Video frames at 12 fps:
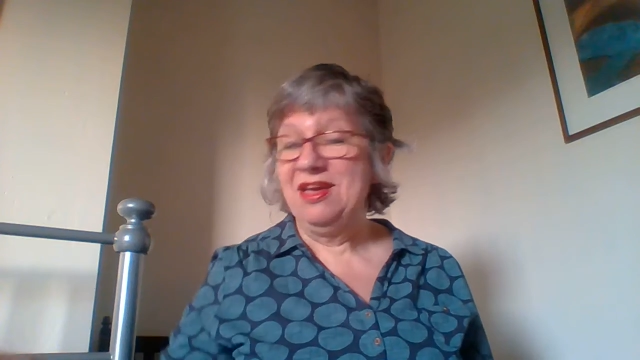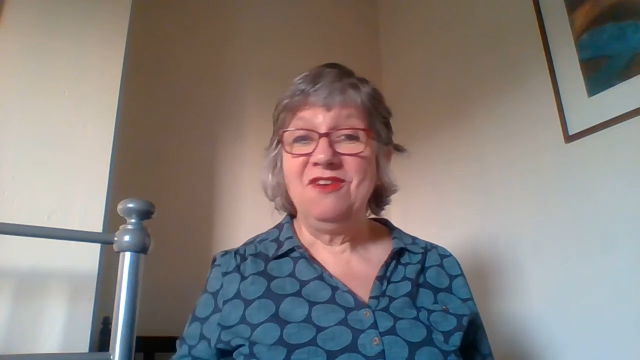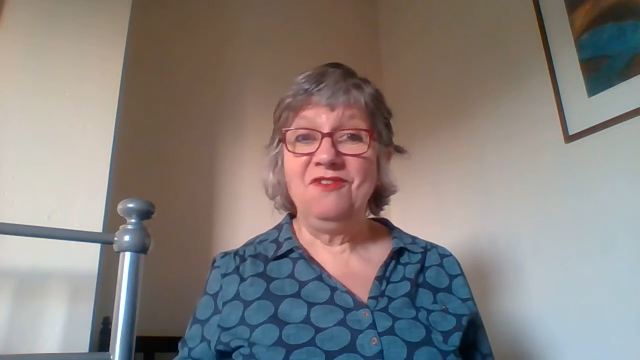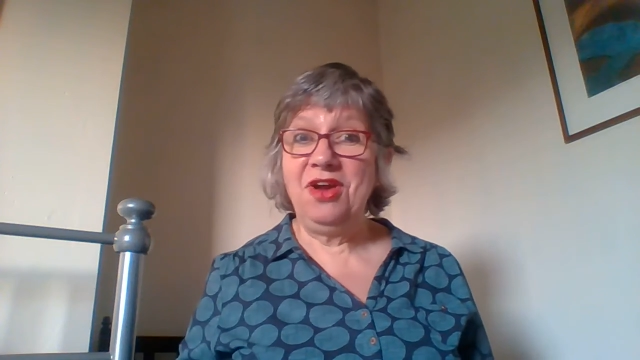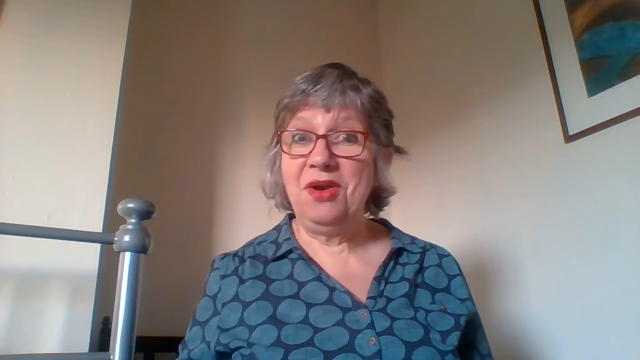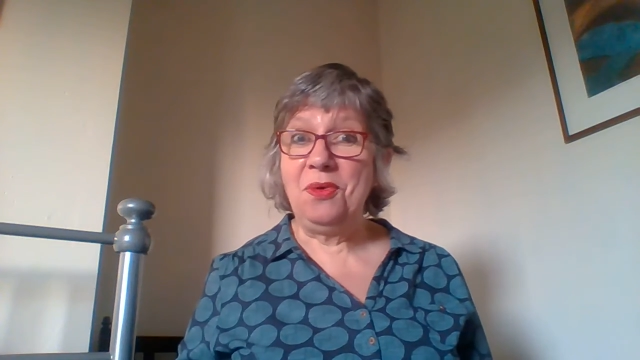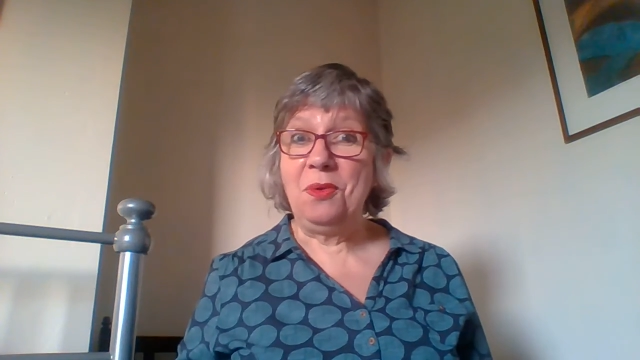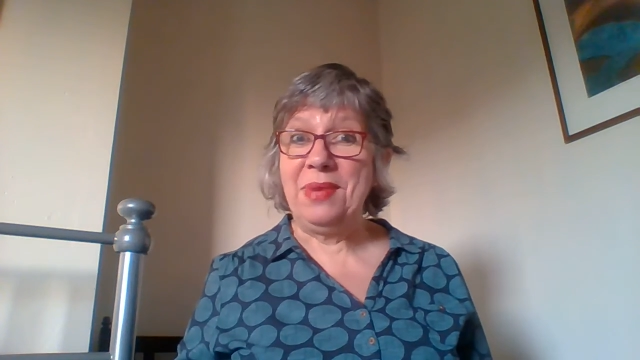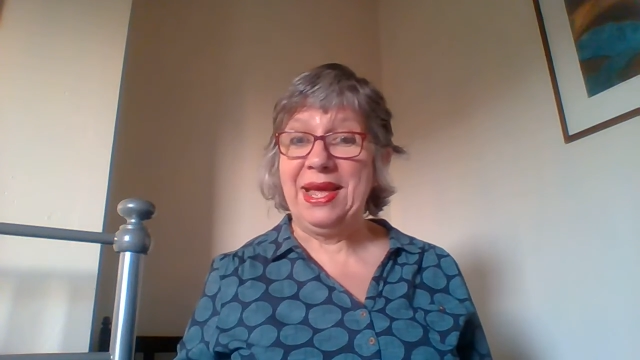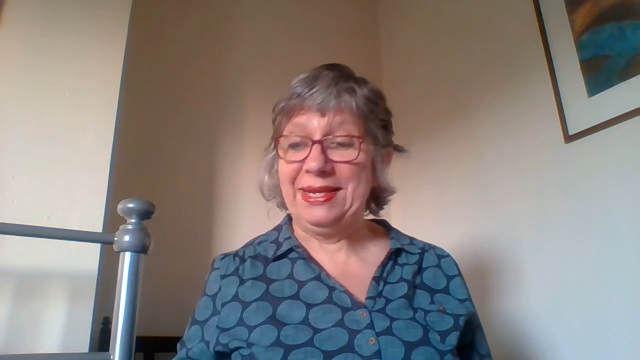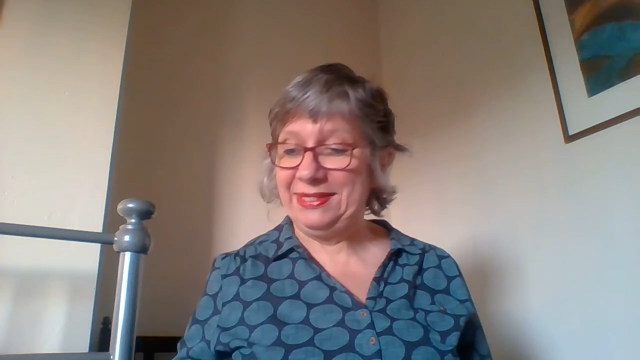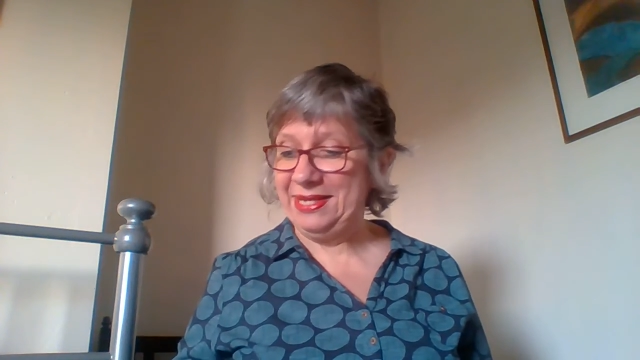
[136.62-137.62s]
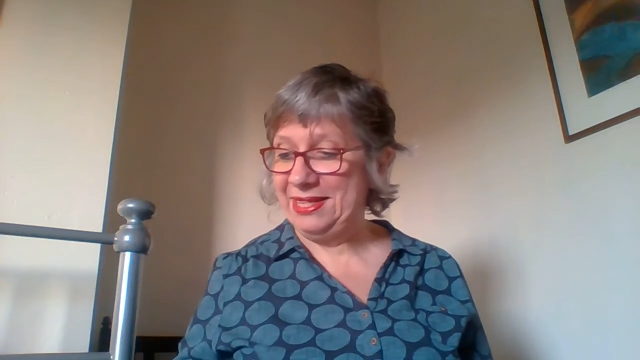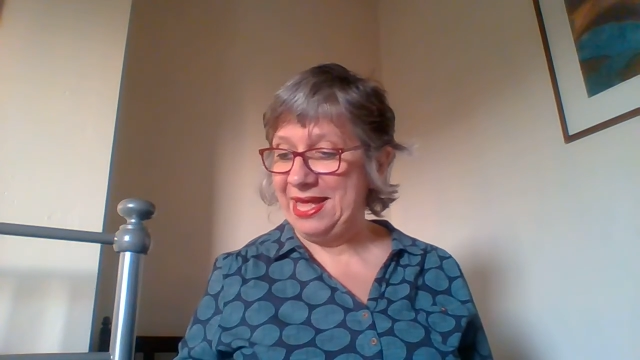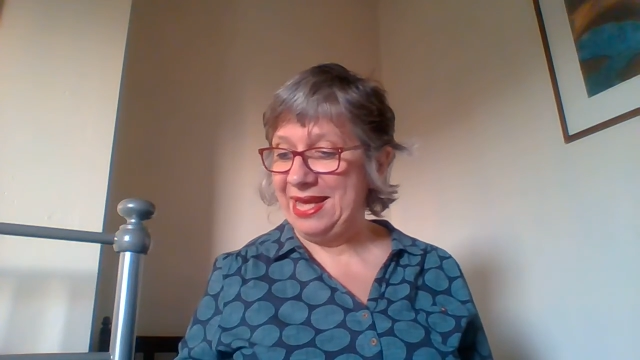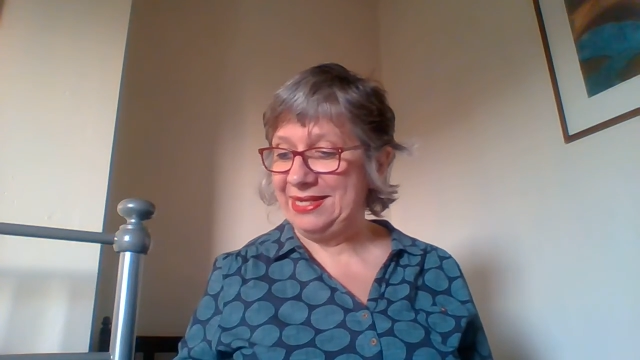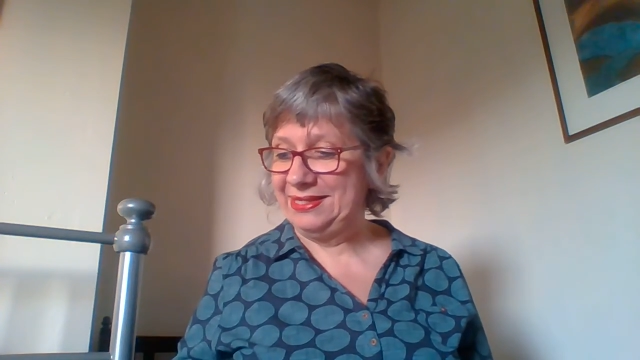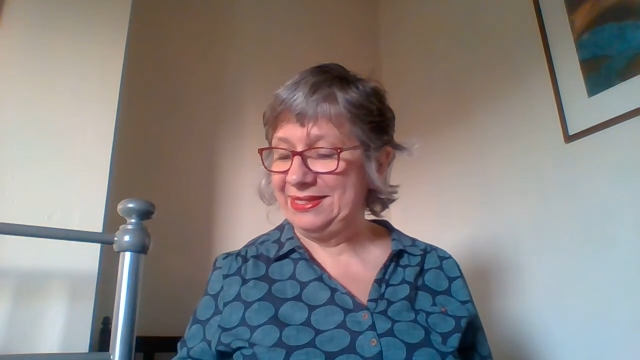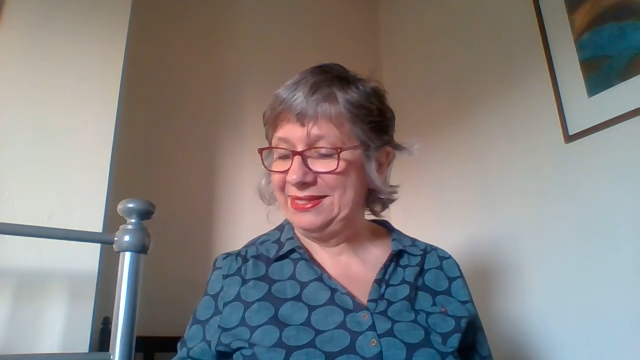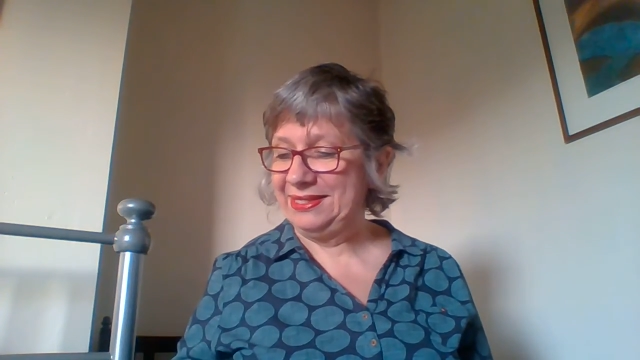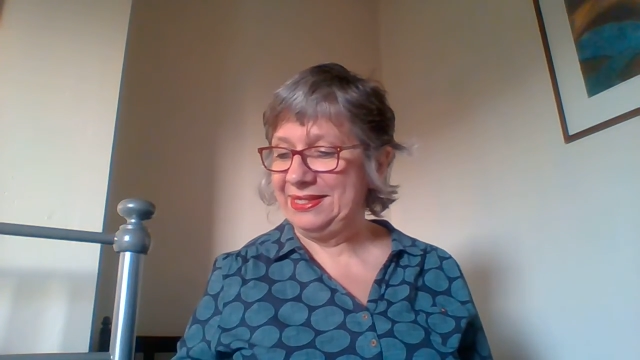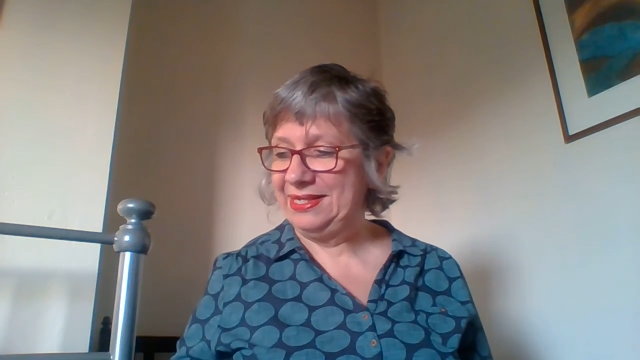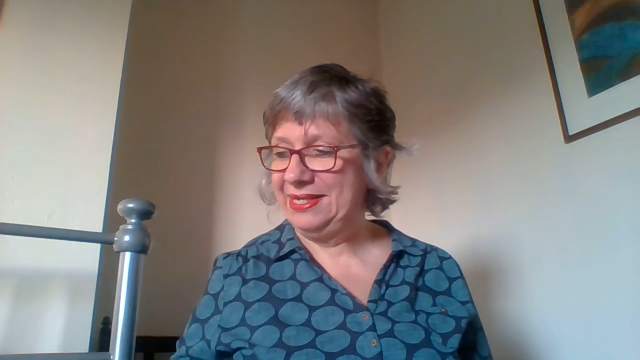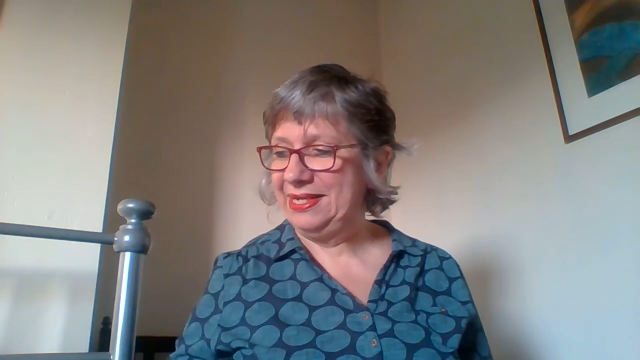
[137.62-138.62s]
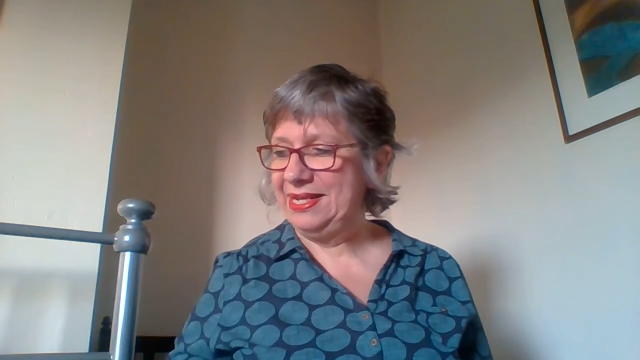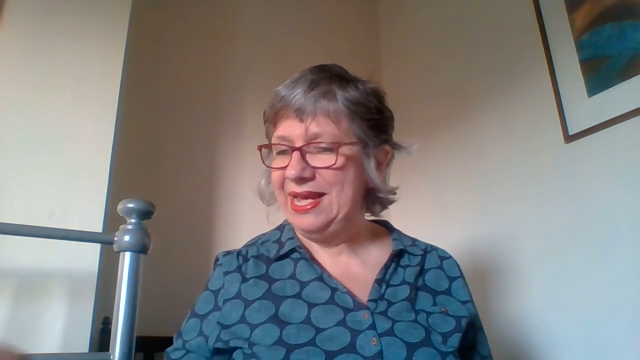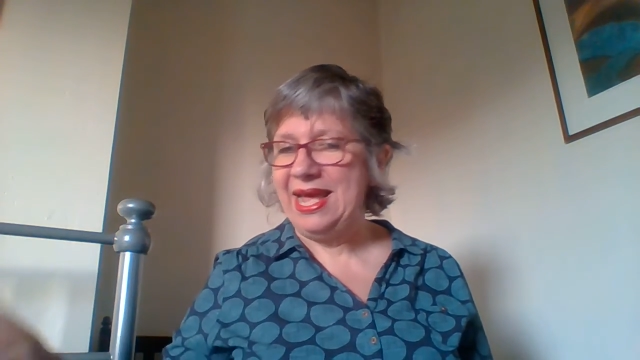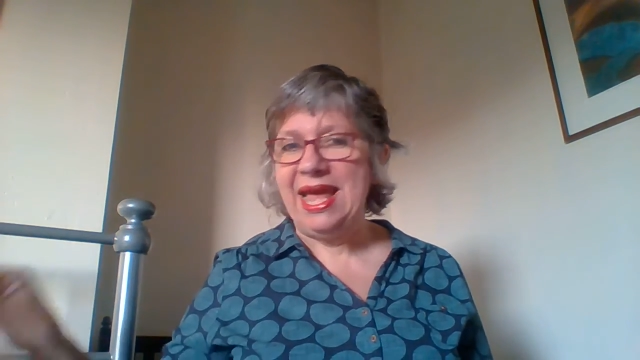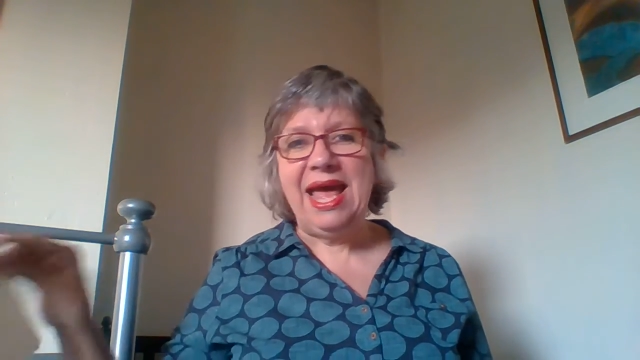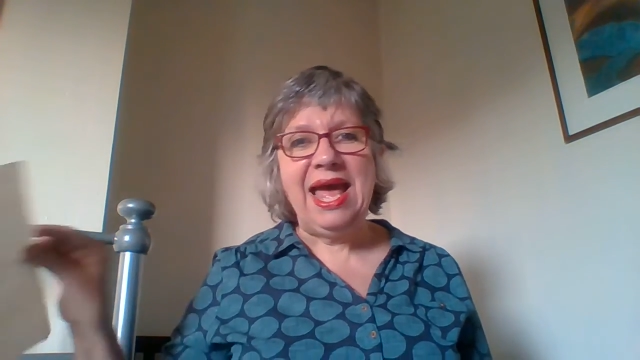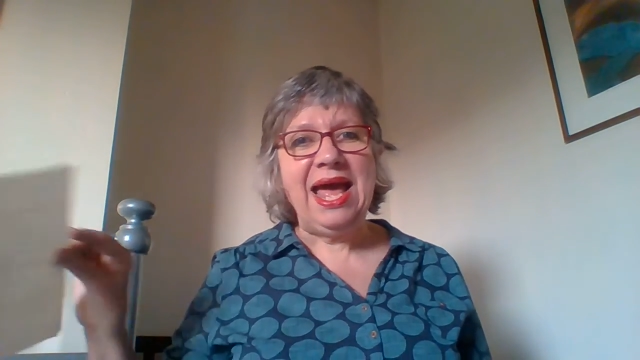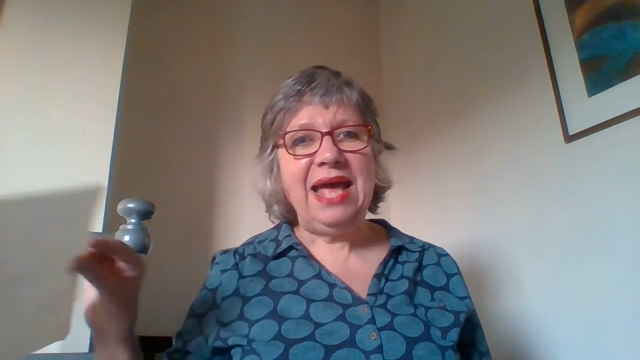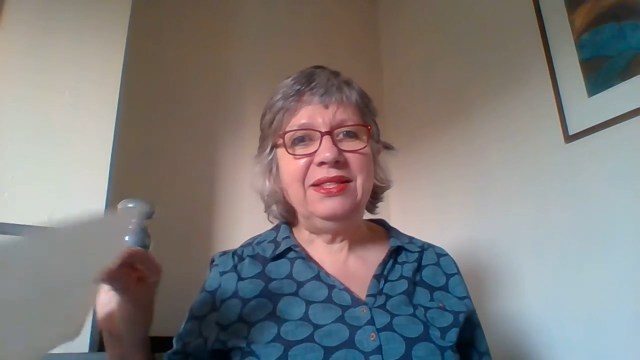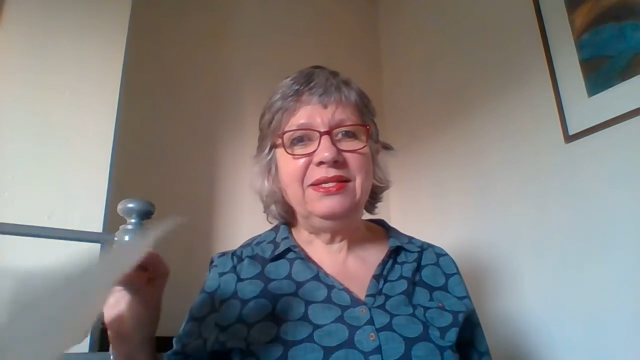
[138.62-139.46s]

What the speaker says: Very romantic that. And